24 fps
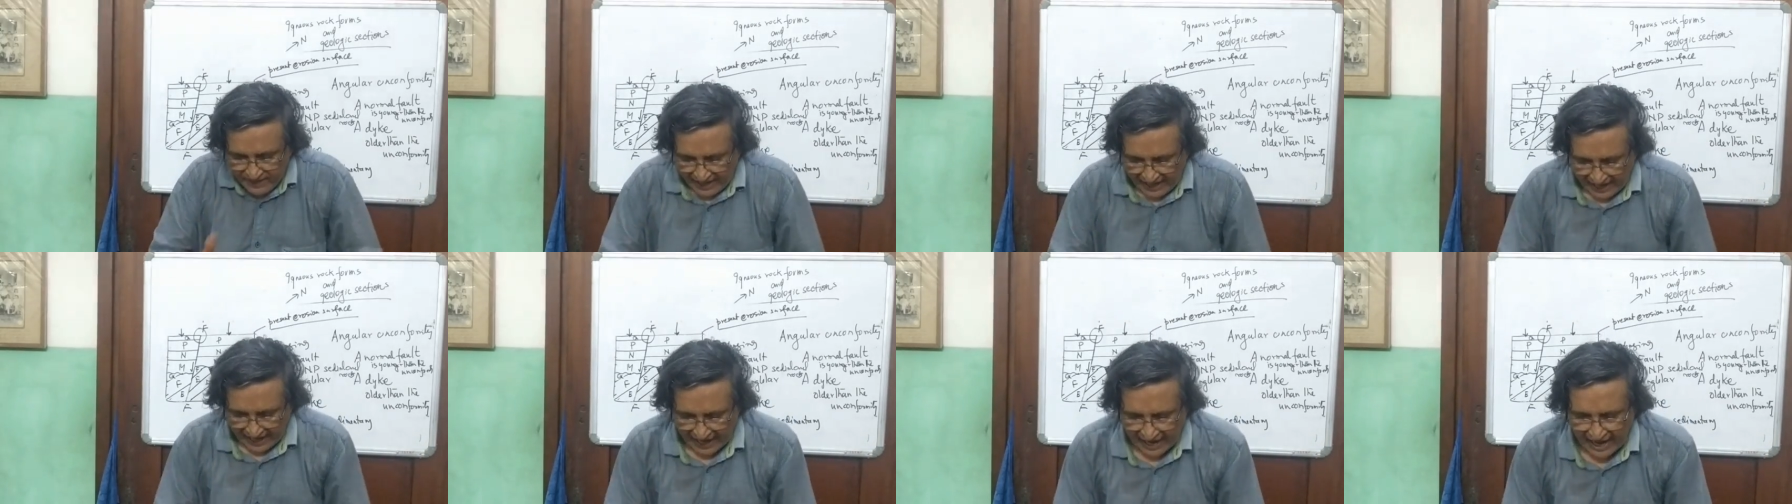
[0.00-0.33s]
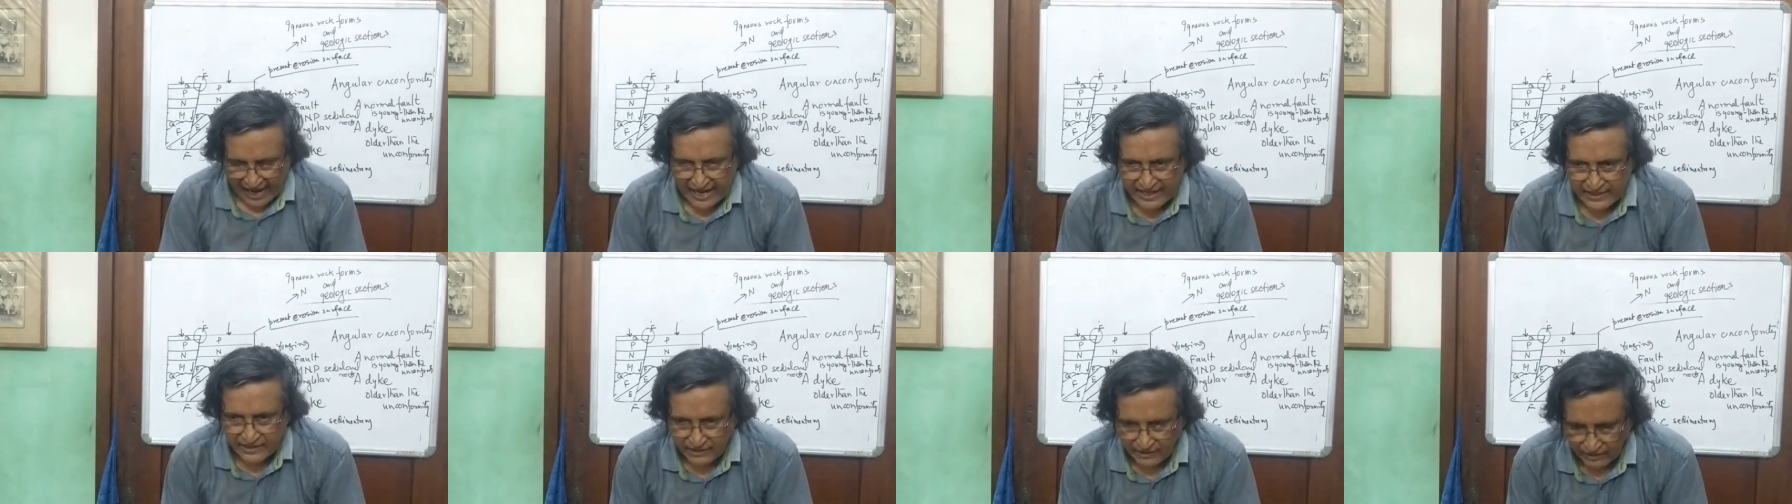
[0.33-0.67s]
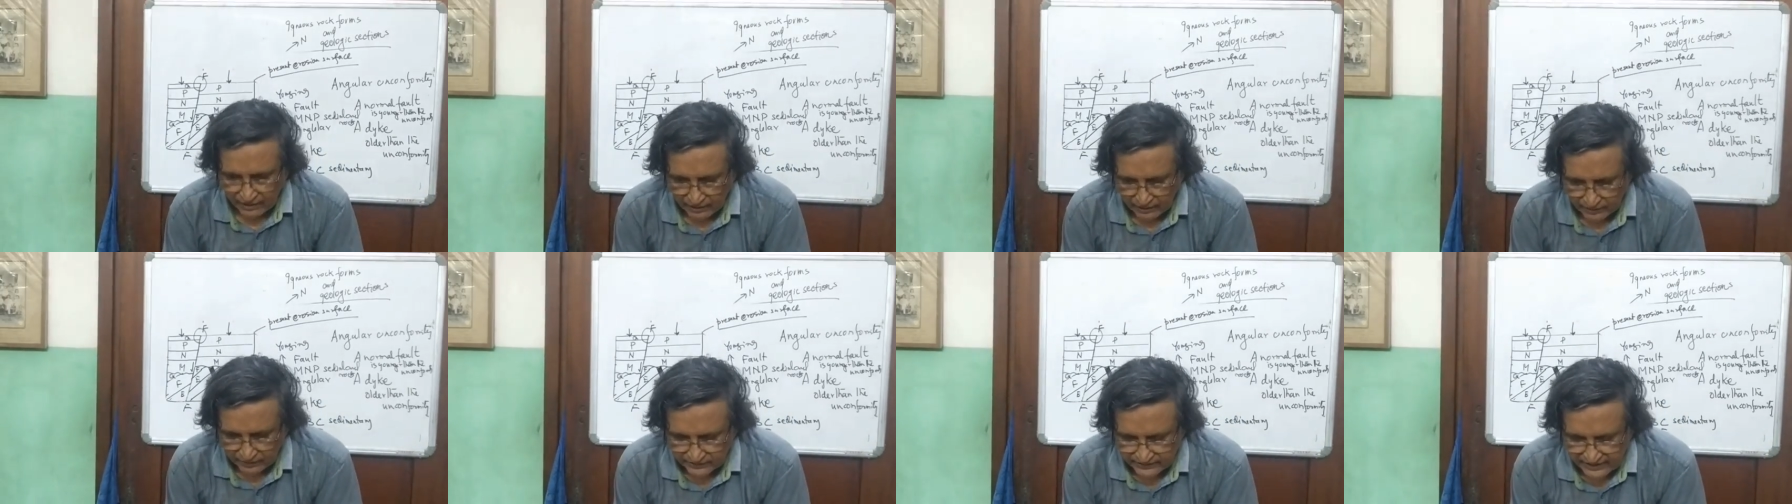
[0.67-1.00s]
and
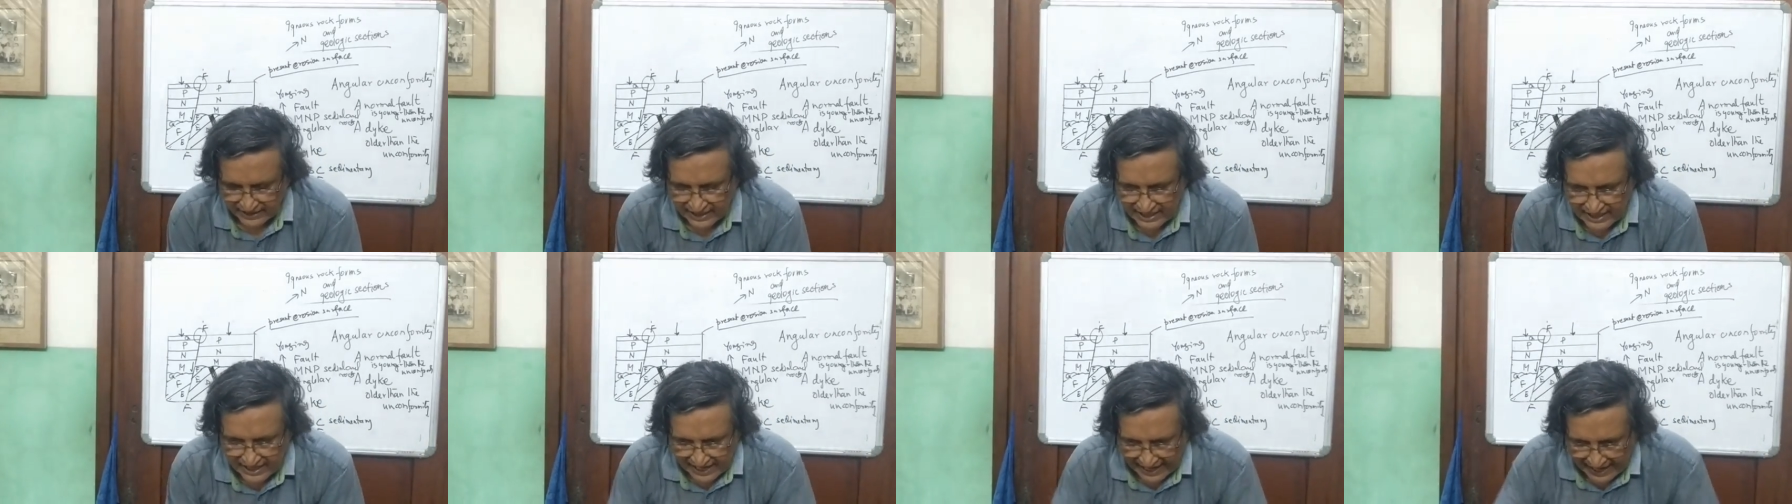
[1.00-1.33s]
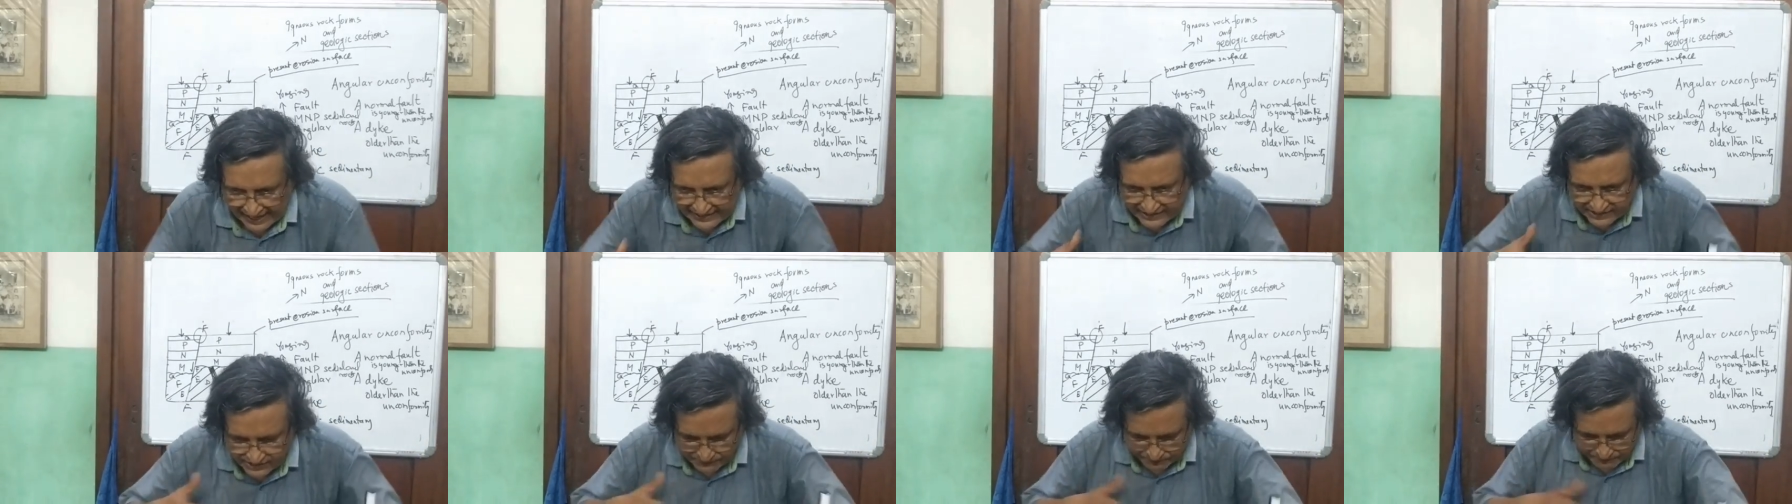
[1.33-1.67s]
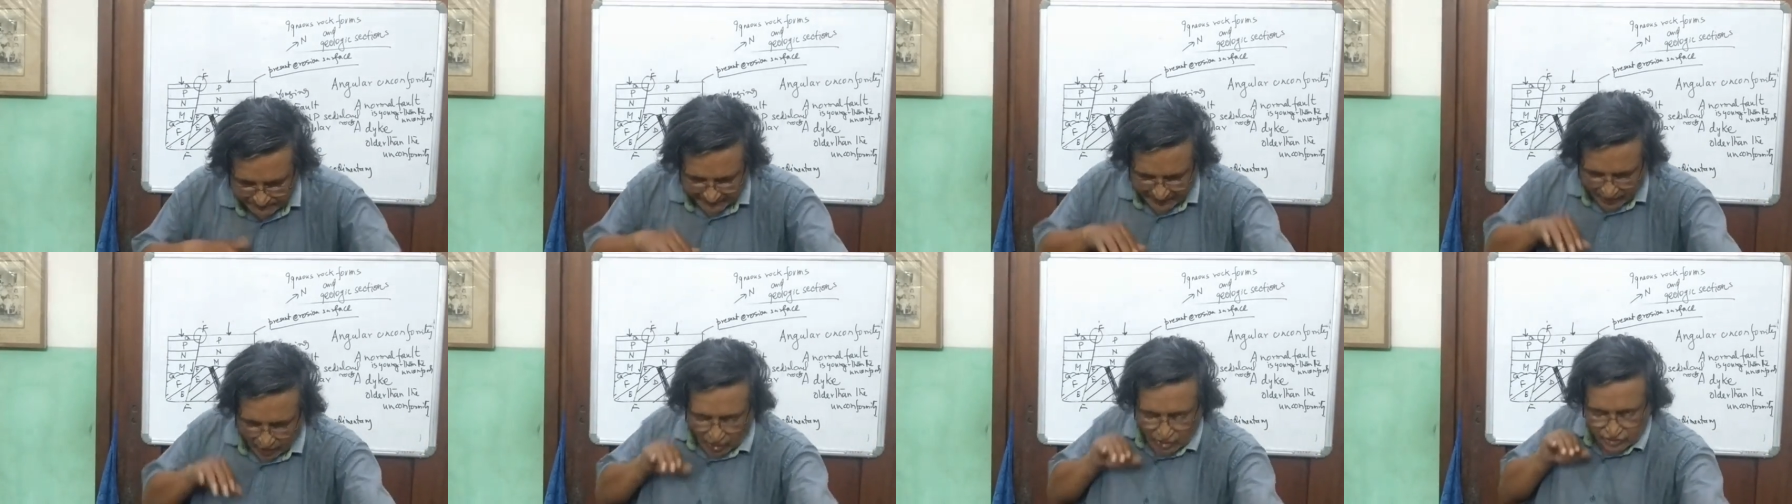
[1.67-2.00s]
the land,
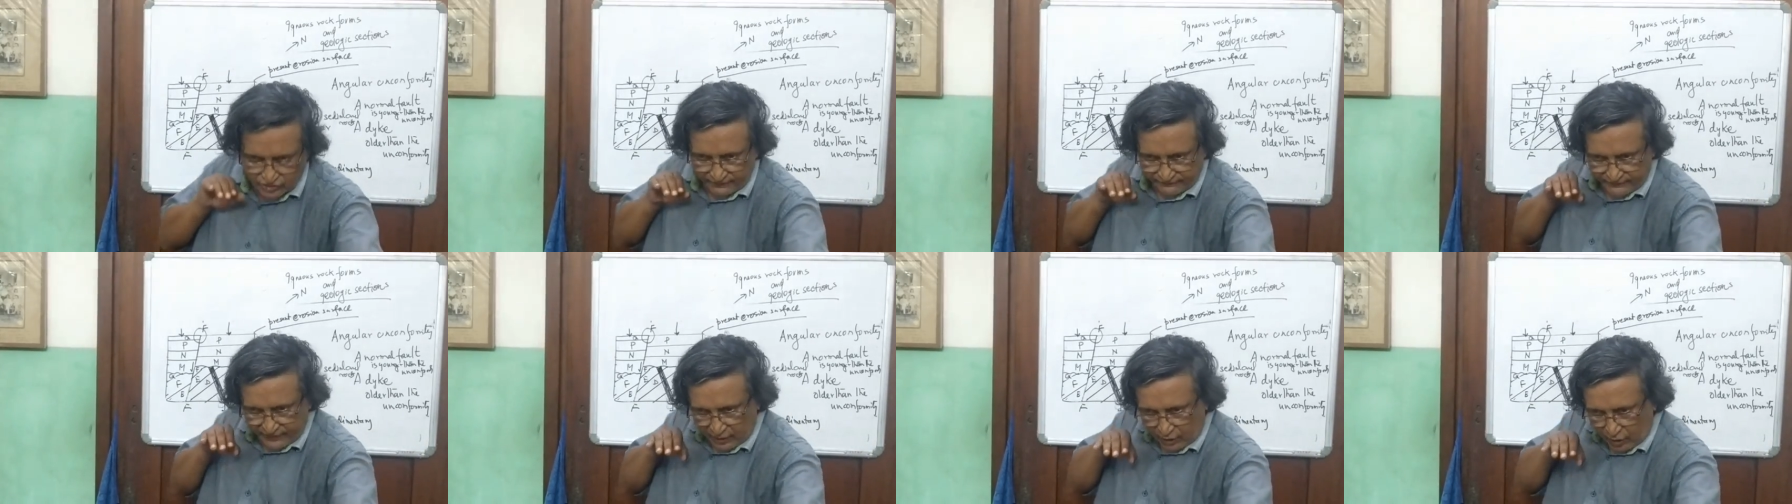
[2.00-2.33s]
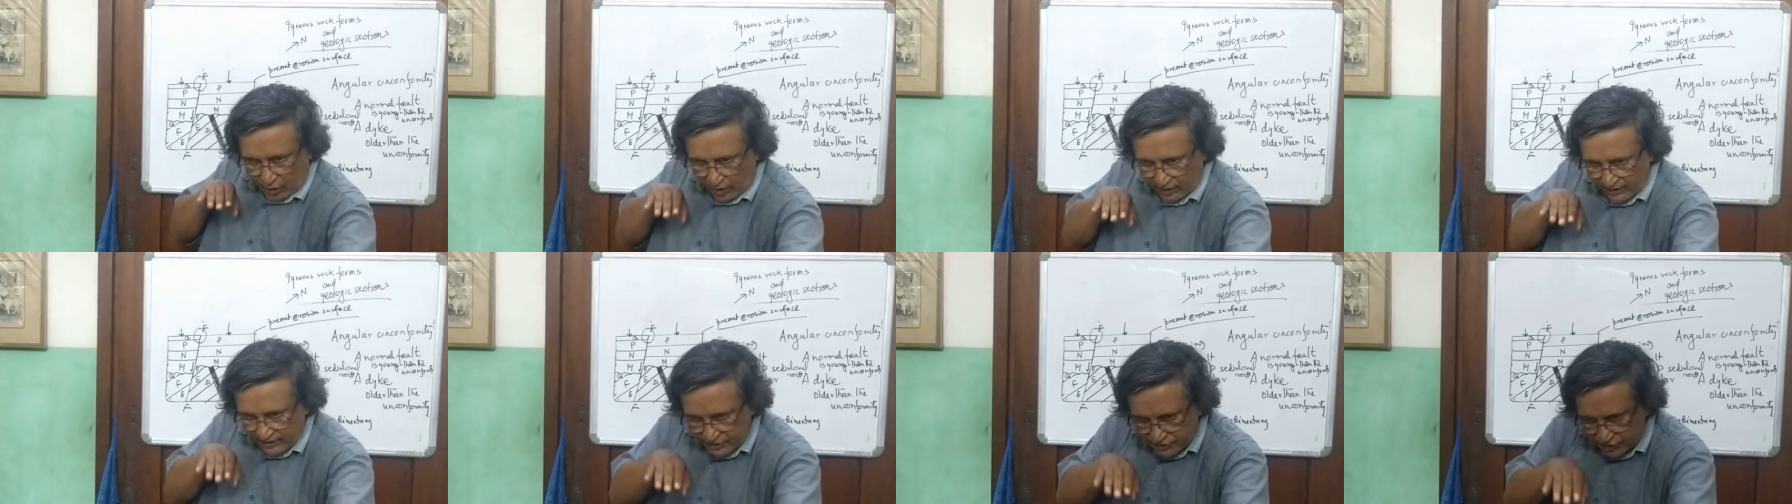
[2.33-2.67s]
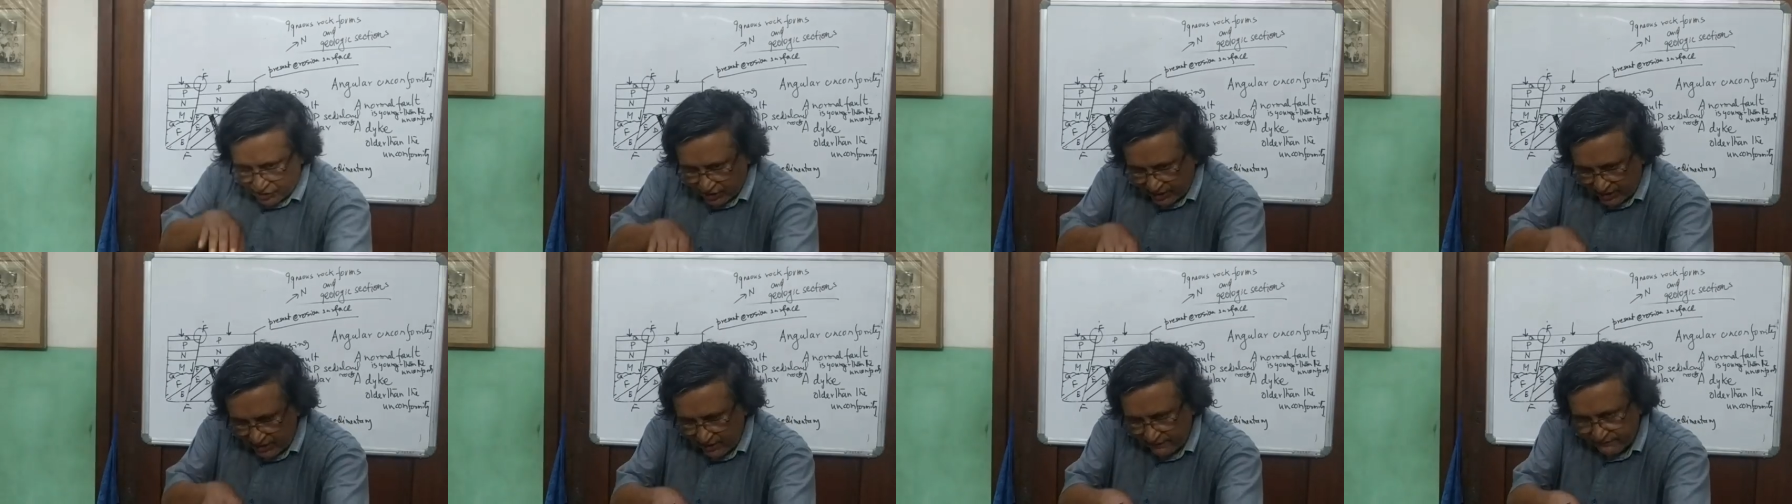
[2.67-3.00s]
because of the
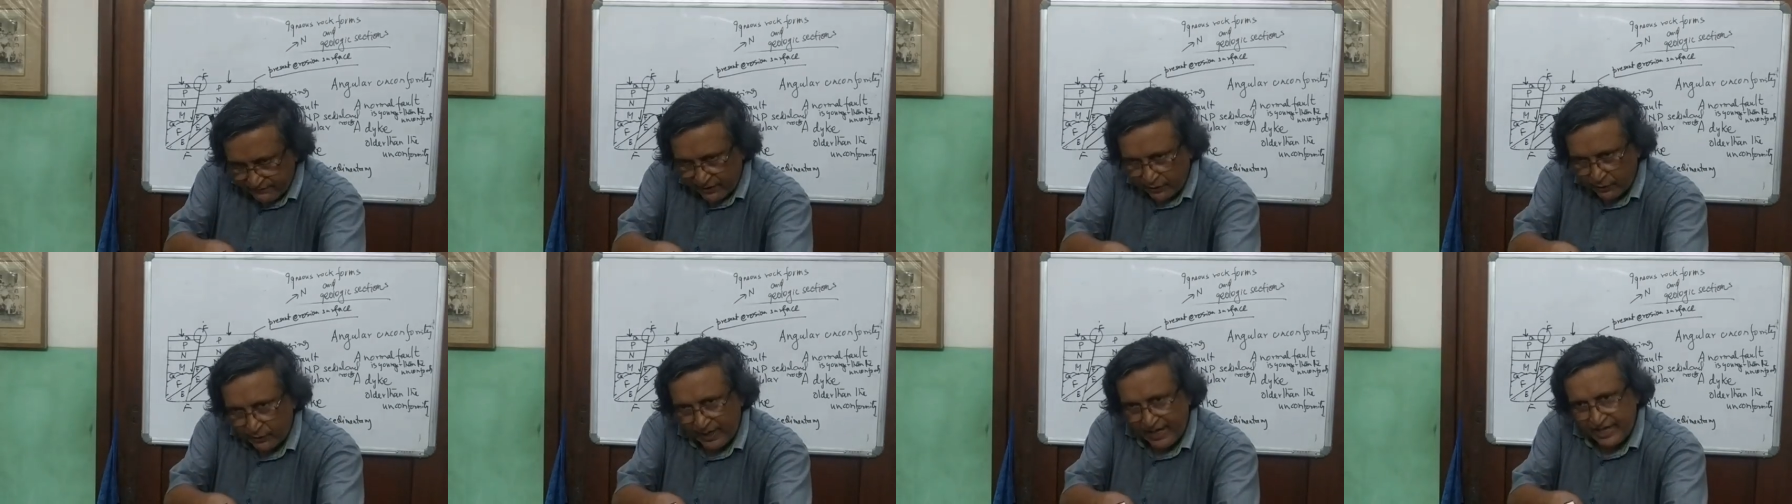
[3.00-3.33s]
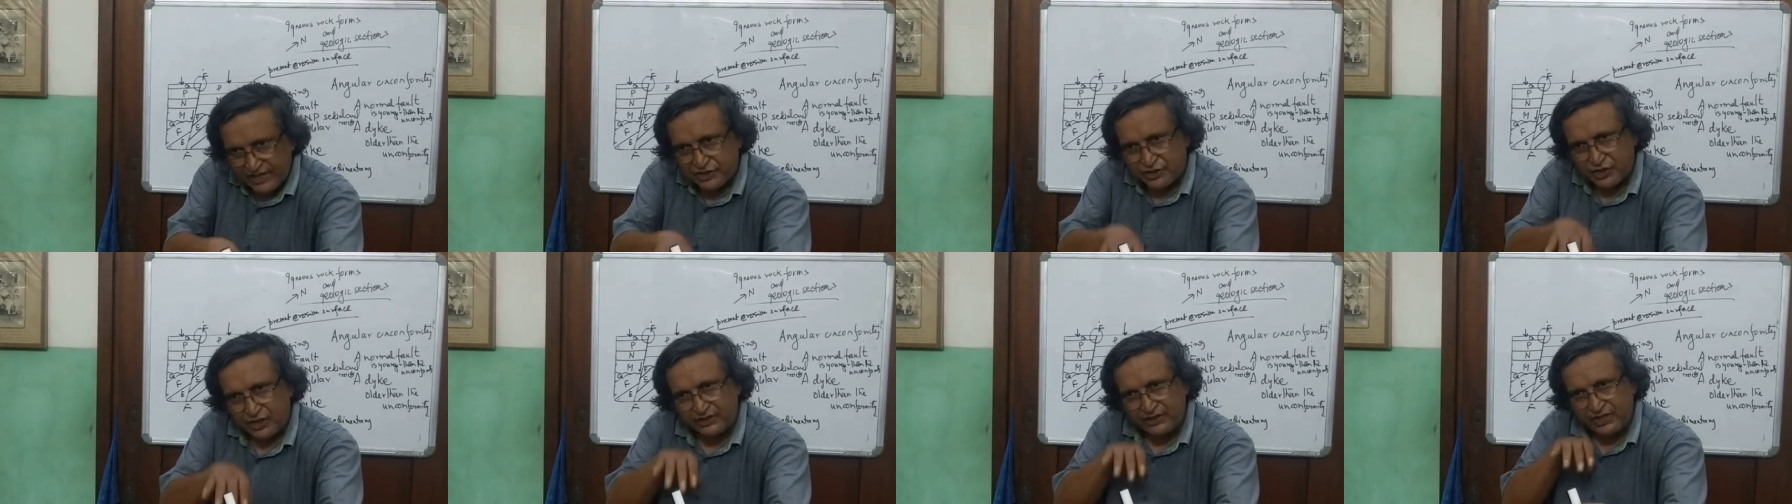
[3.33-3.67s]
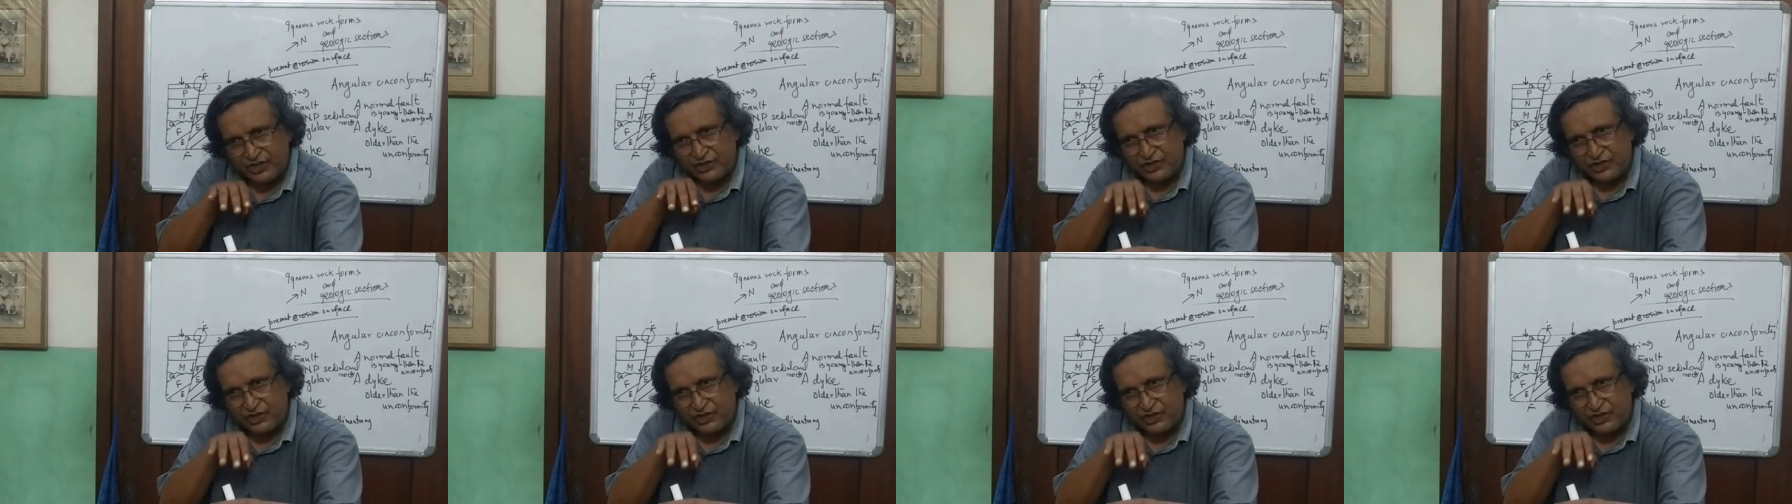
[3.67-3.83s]
collision of the Eurasian and the